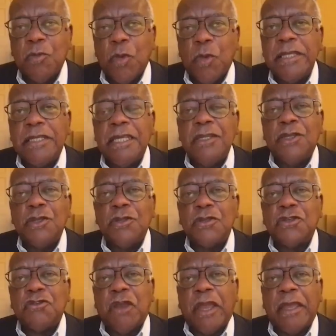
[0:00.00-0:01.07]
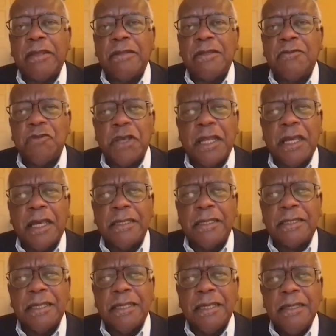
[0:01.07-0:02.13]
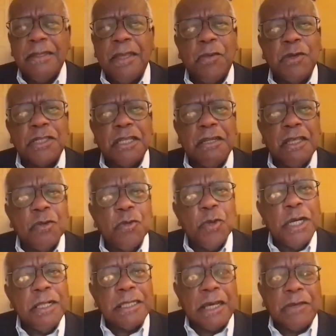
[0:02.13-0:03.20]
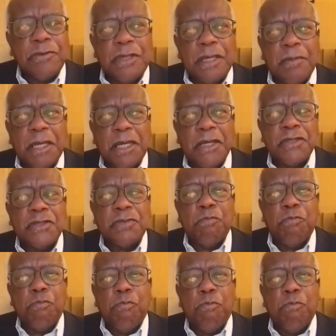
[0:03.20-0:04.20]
went into the Strand and realized there was another world out there, because